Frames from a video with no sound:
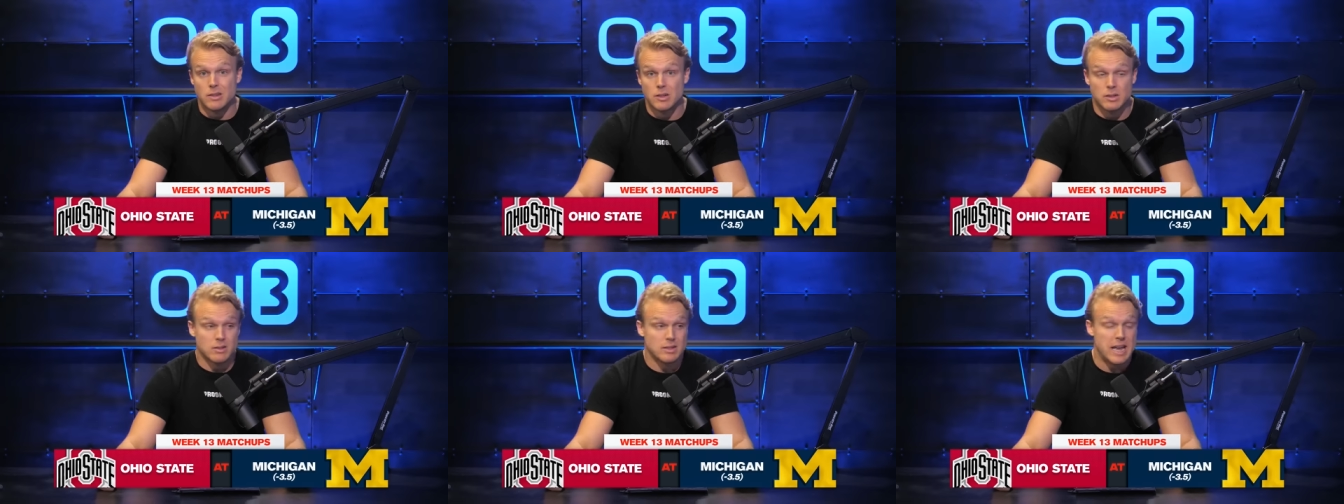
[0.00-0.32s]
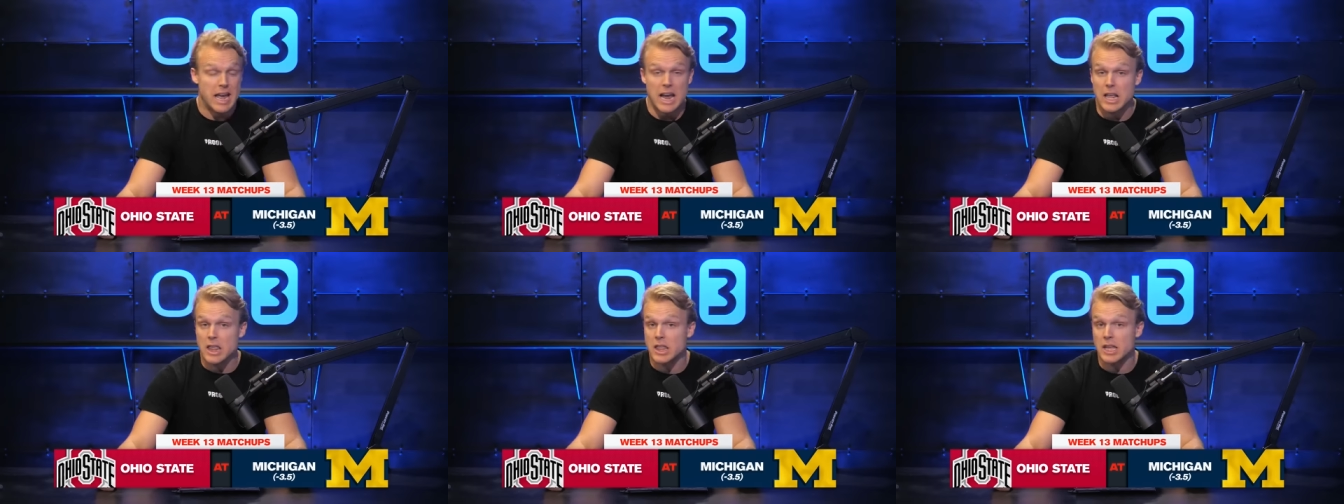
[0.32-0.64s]

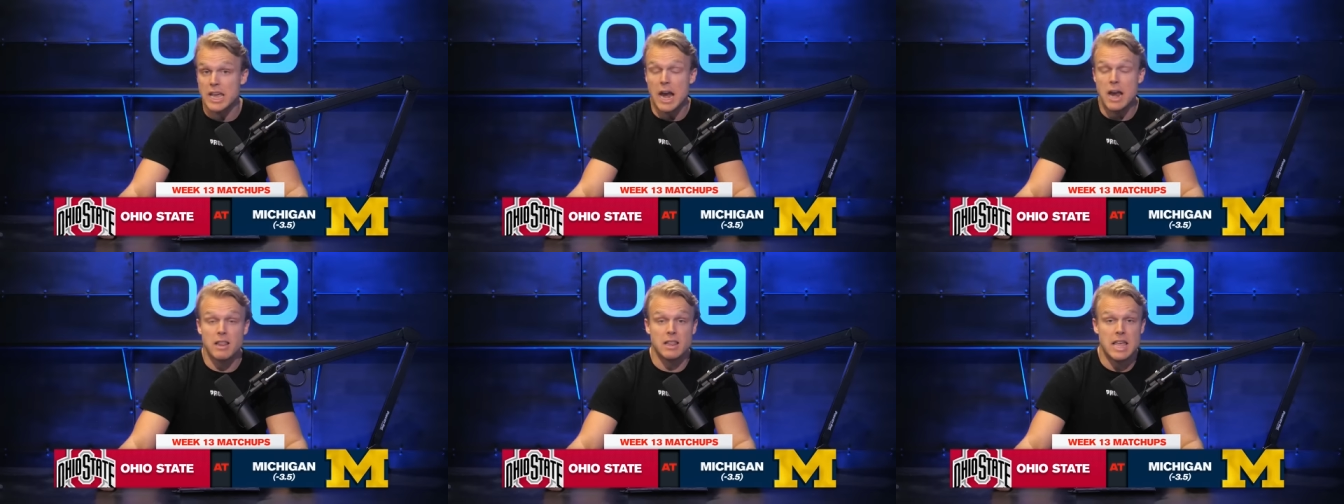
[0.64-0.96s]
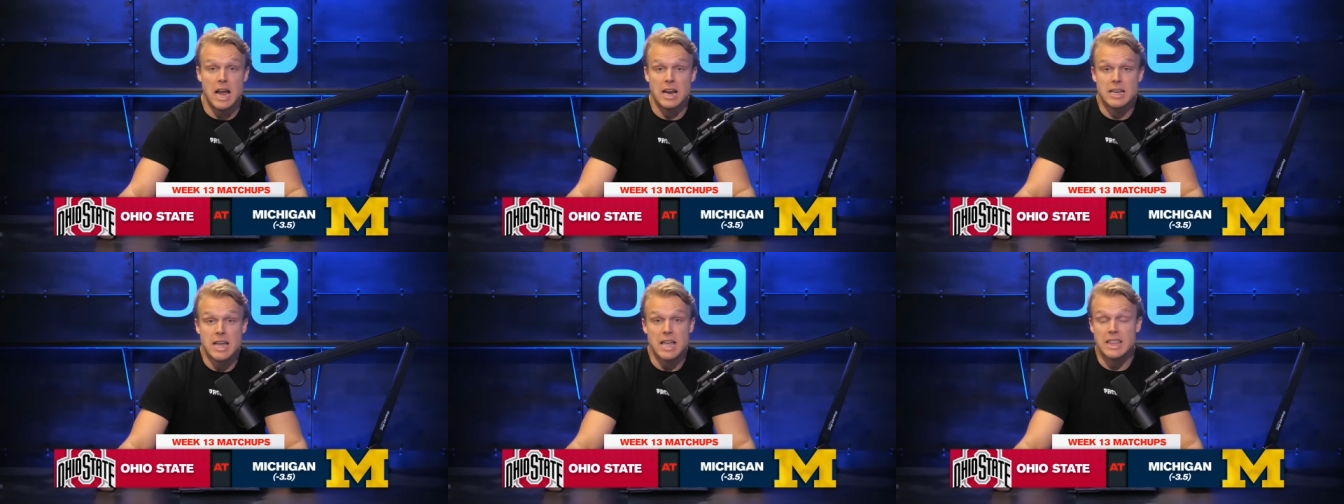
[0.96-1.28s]
take the,
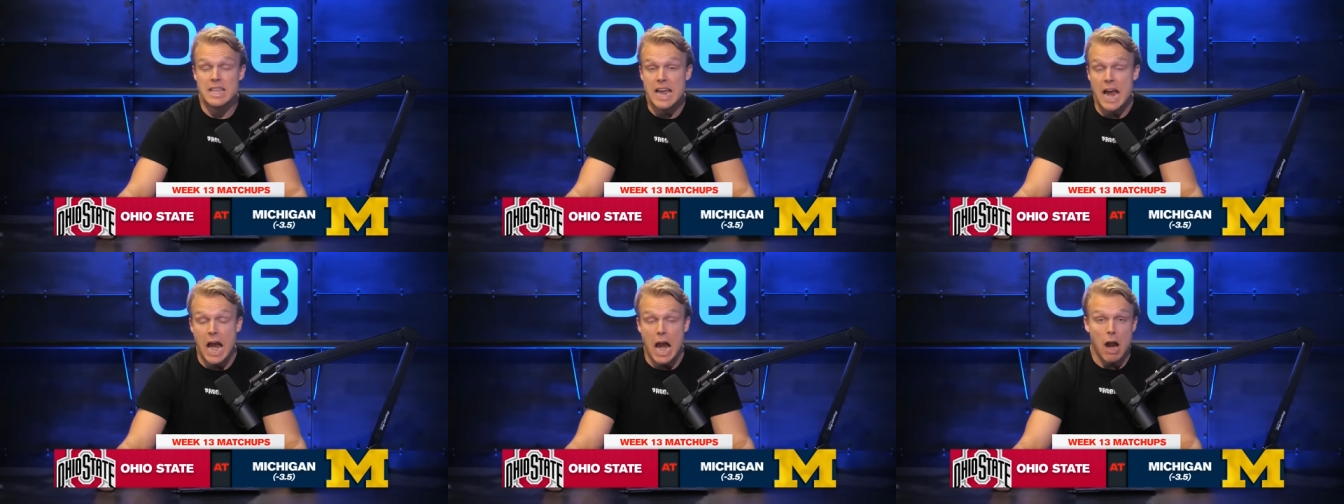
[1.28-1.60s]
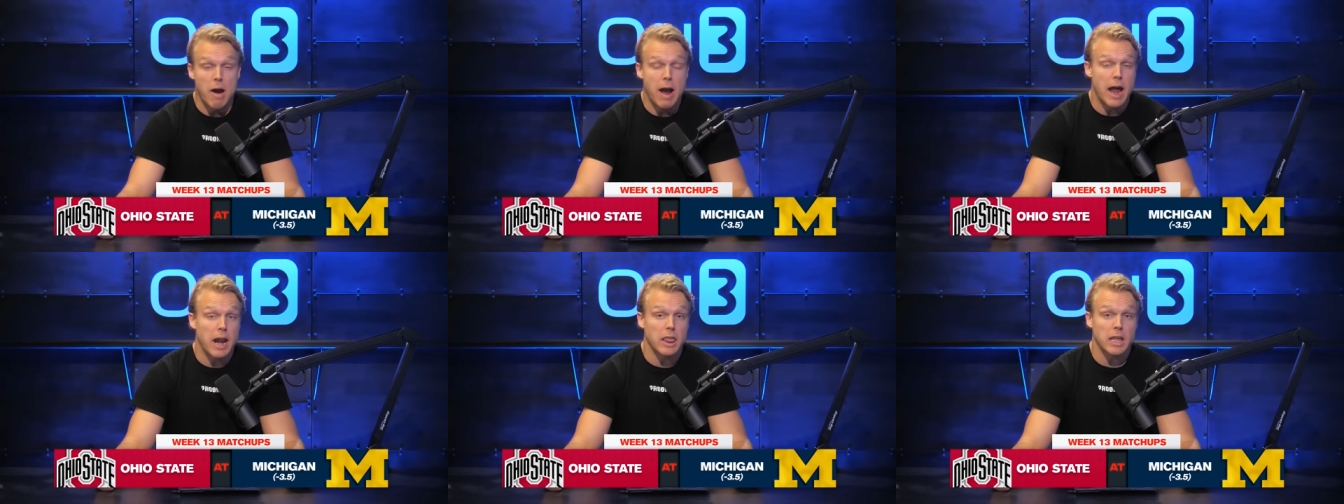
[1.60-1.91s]
take, take the air
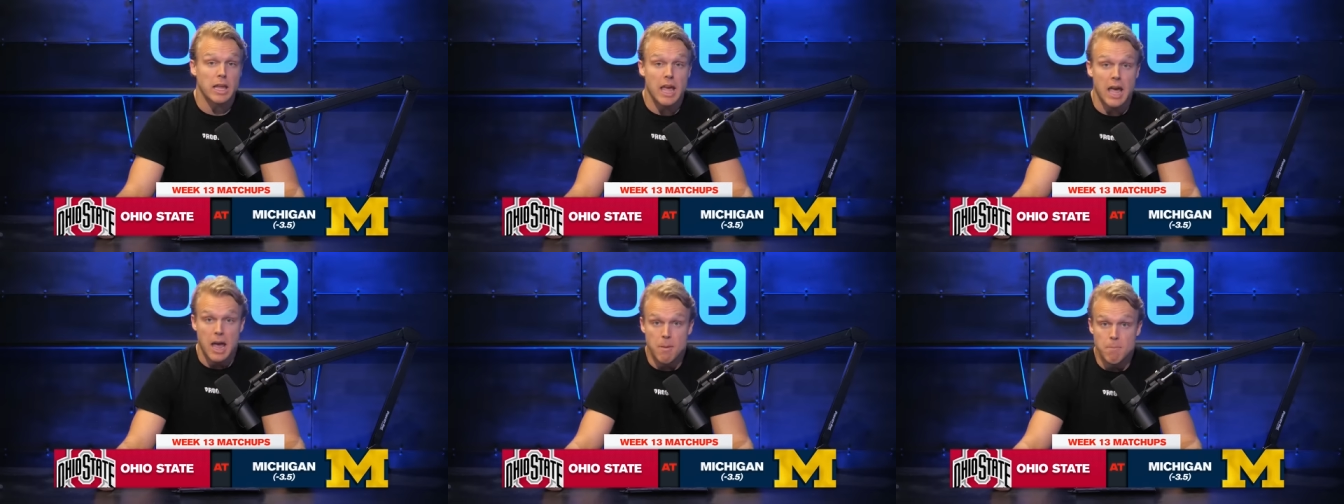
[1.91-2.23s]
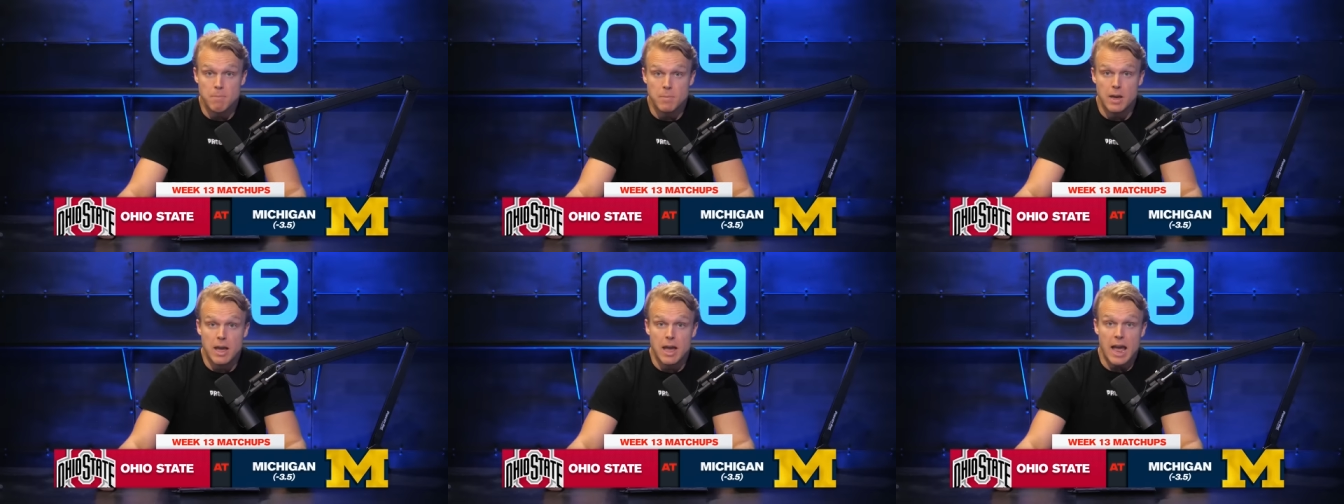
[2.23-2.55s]
out of the game
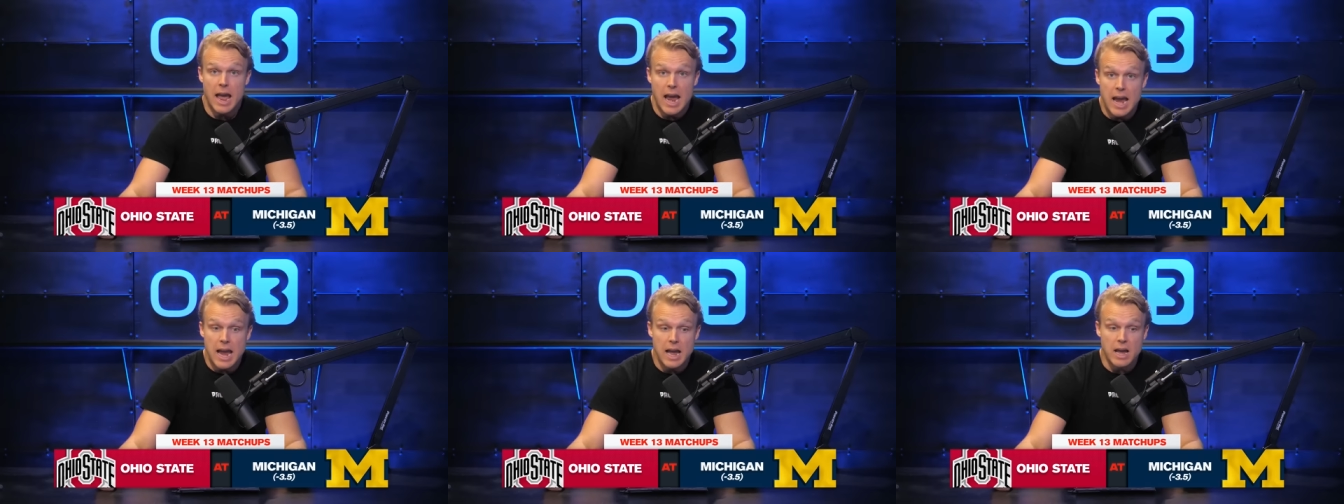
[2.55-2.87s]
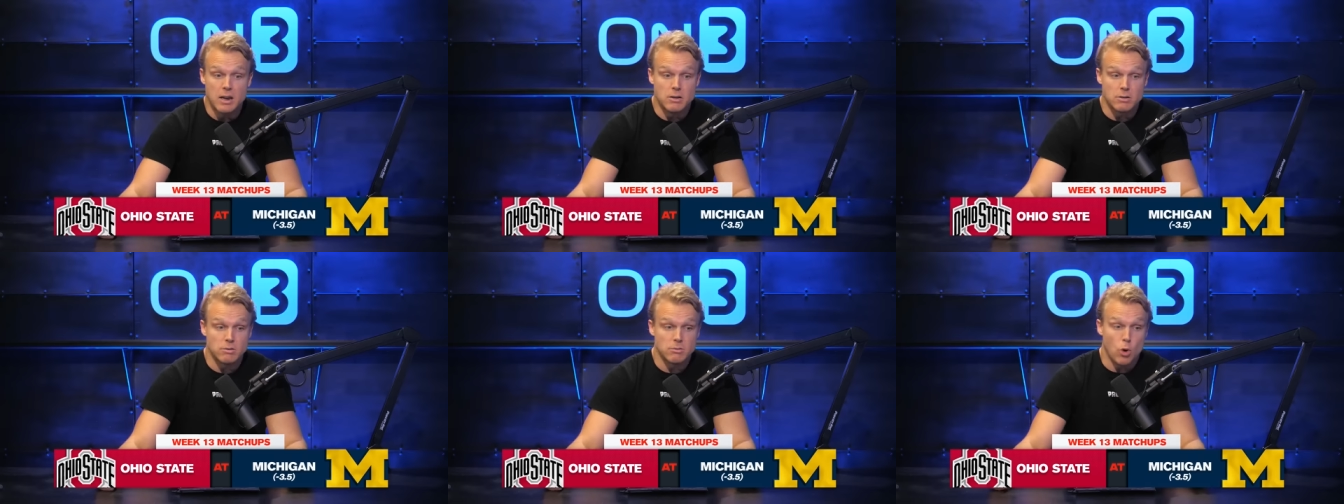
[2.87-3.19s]

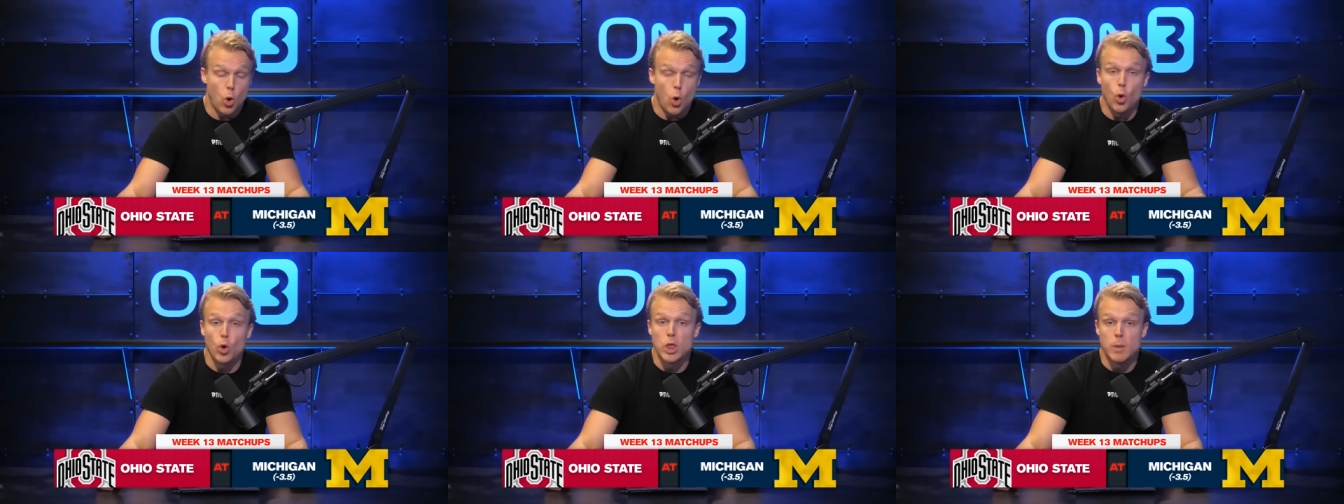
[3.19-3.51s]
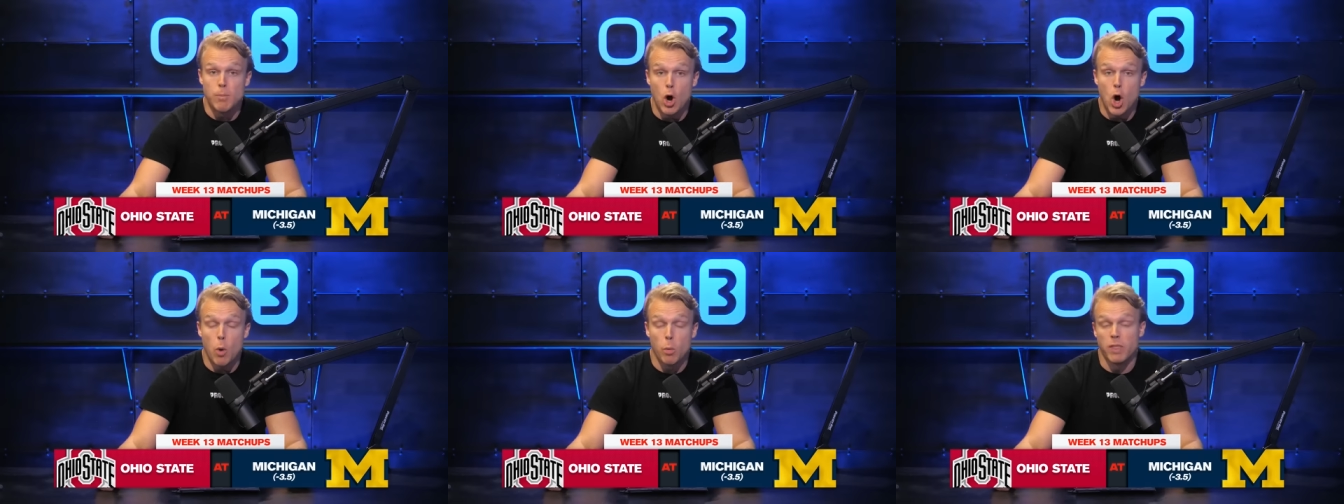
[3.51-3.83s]
and hold the
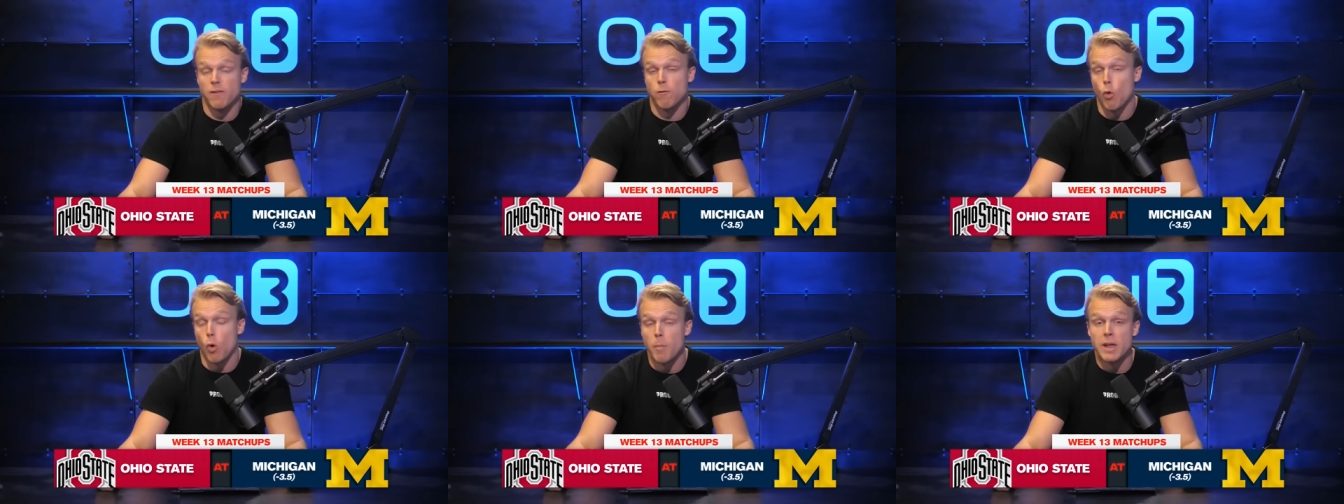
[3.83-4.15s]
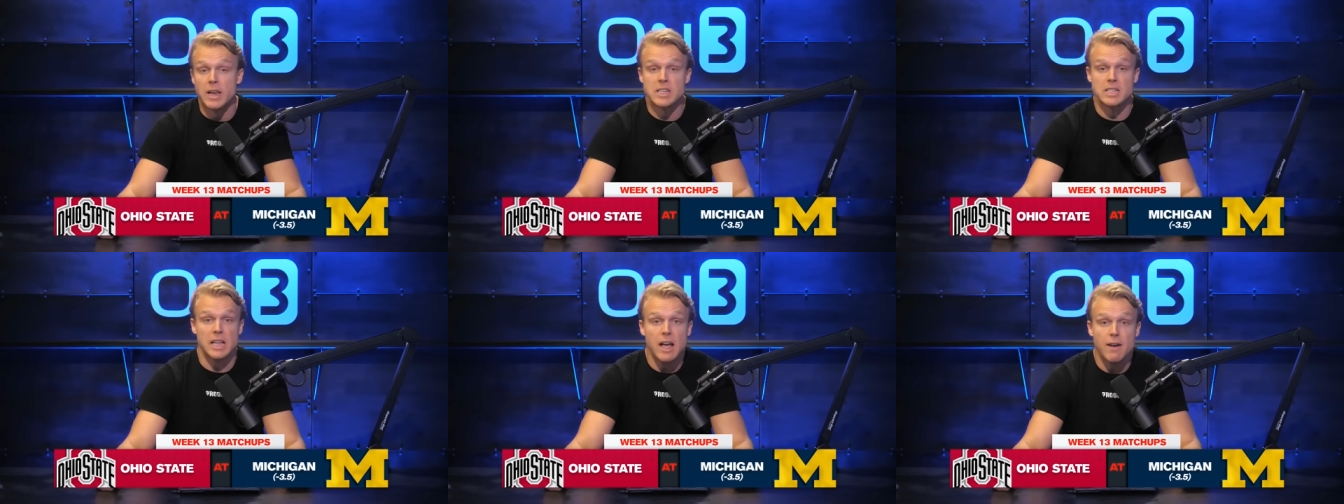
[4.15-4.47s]
ball with four
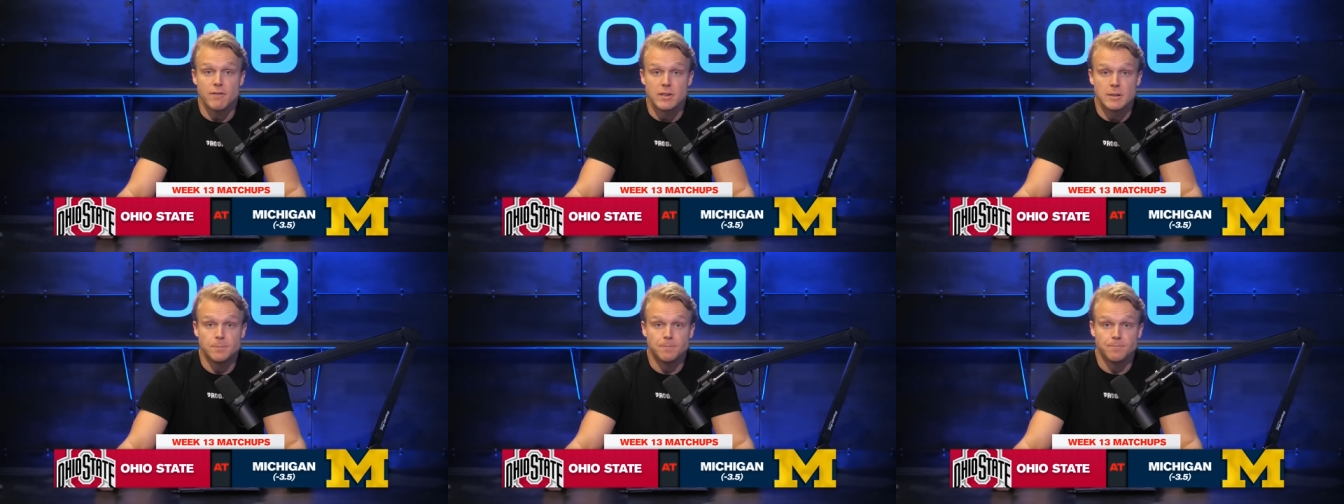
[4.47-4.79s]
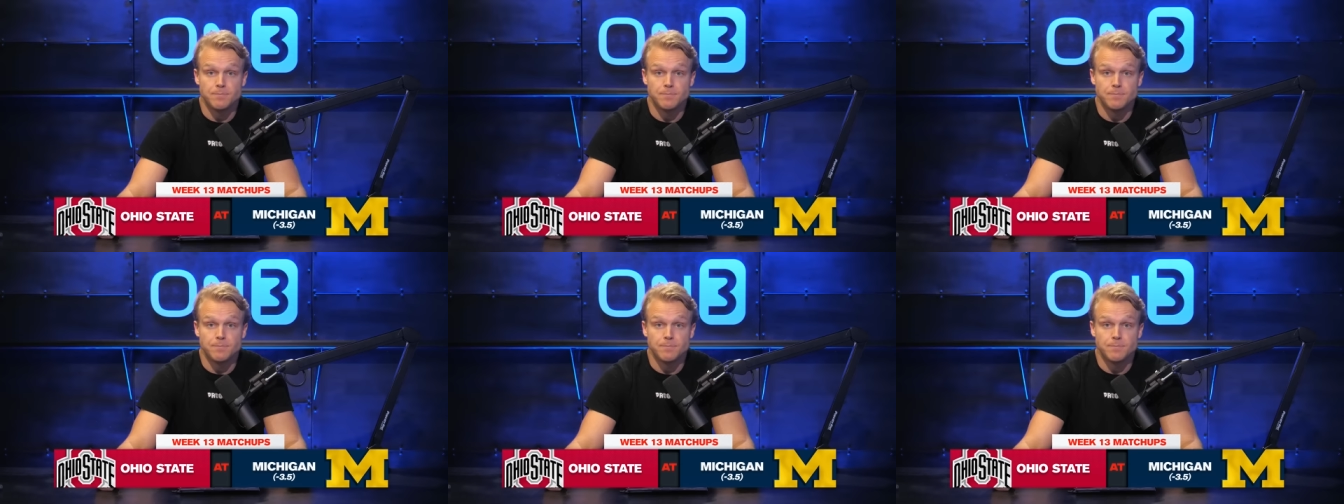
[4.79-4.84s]
minutes left.